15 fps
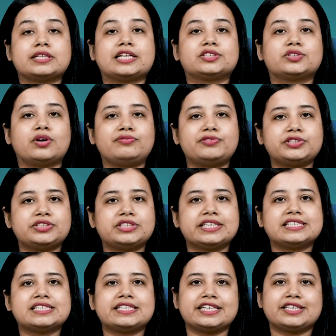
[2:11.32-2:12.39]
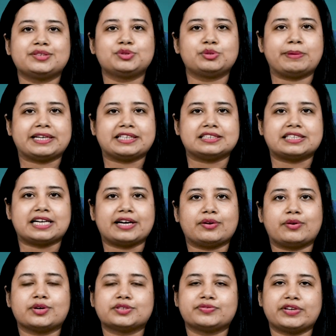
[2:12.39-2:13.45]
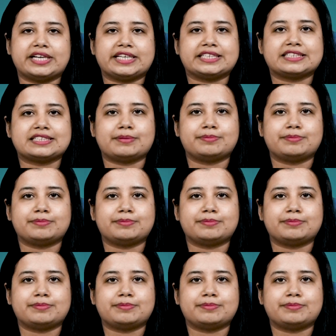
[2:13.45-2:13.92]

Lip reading: That's all for today. Stay tuned to Medical Dialogues for latest